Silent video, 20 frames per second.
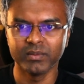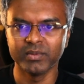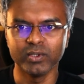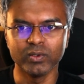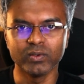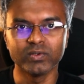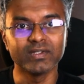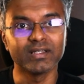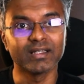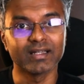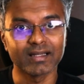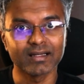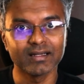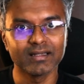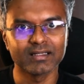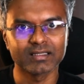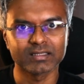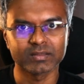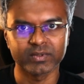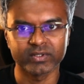using regular
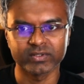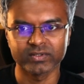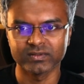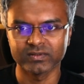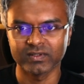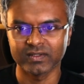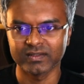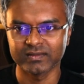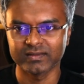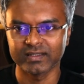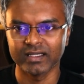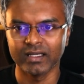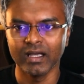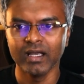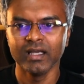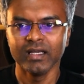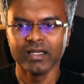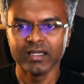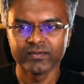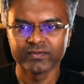expressions, you can say,
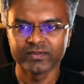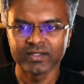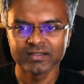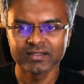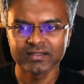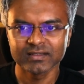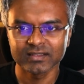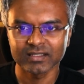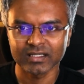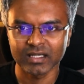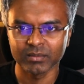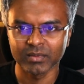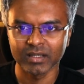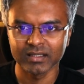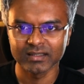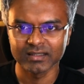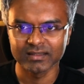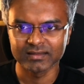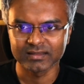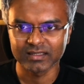if this is the command
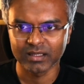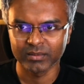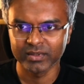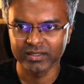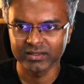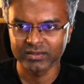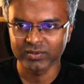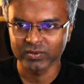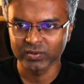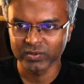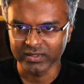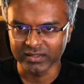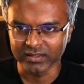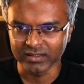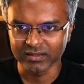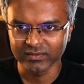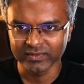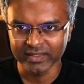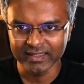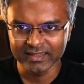that is coming through here,
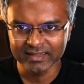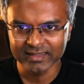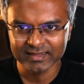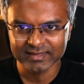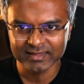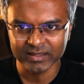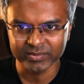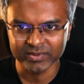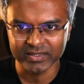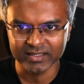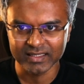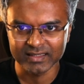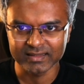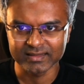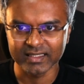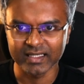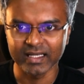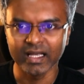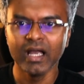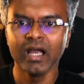we intercept it and
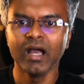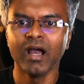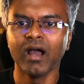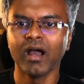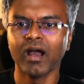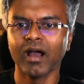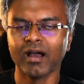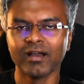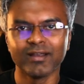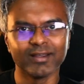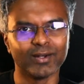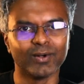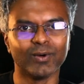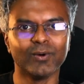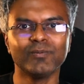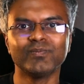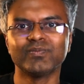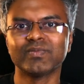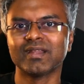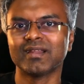say,
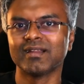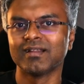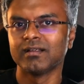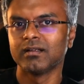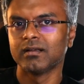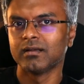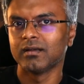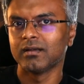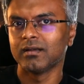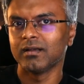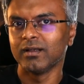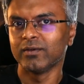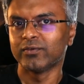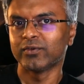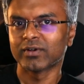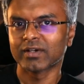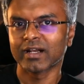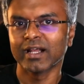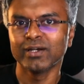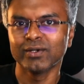if you're
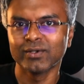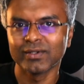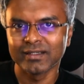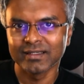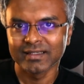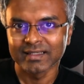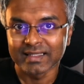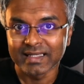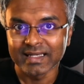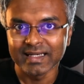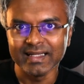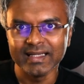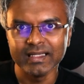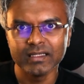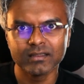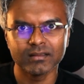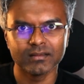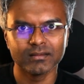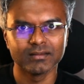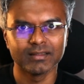trying to delete
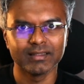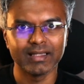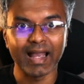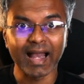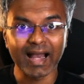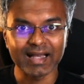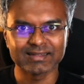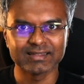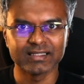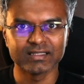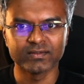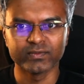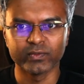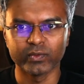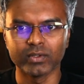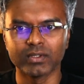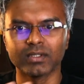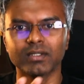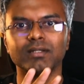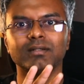the assets
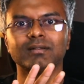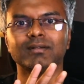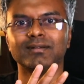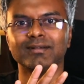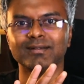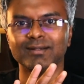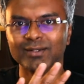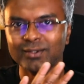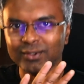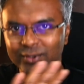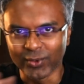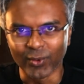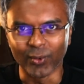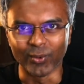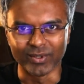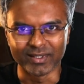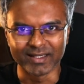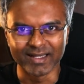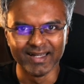folder, don't,